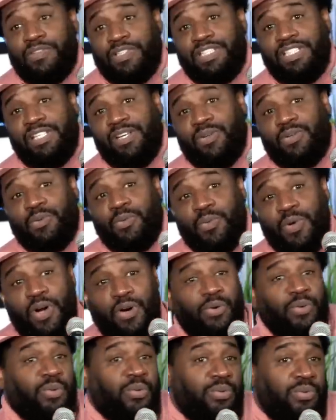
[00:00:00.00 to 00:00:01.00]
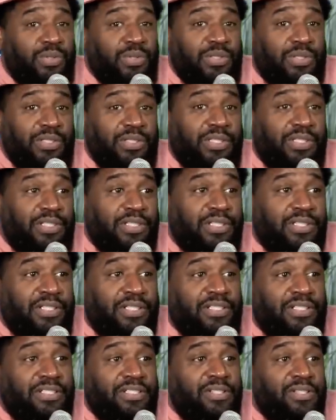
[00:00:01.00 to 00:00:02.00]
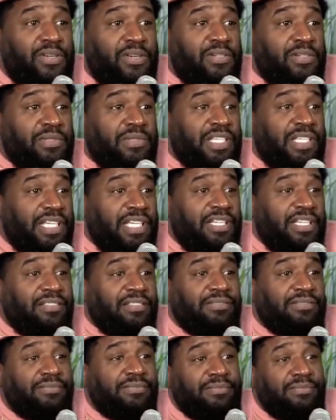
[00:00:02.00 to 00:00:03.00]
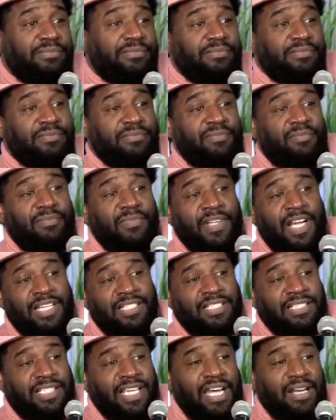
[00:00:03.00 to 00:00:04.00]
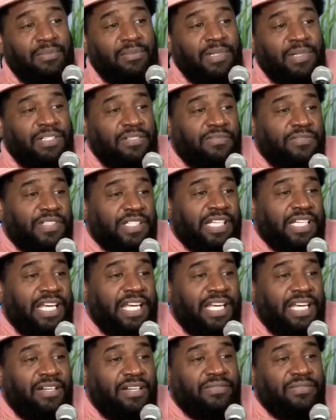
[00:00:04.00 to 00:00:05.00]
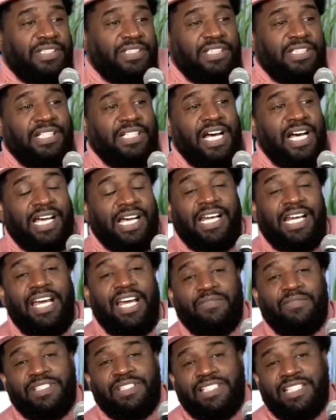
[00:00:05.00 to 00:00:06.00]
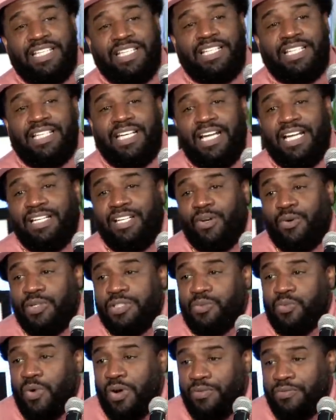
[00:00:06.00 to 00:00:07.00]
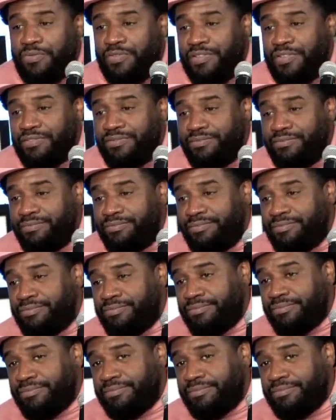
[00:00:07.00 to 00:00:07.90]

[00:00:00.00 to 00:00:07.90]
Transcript: 5150 mm-hmm, on the mm-hmm, road. Mm-hmm. You know what I'm saying? Yeah, I just gotta motherfucking have. Mm-hmm. I gotta have a singer that I know is worth it.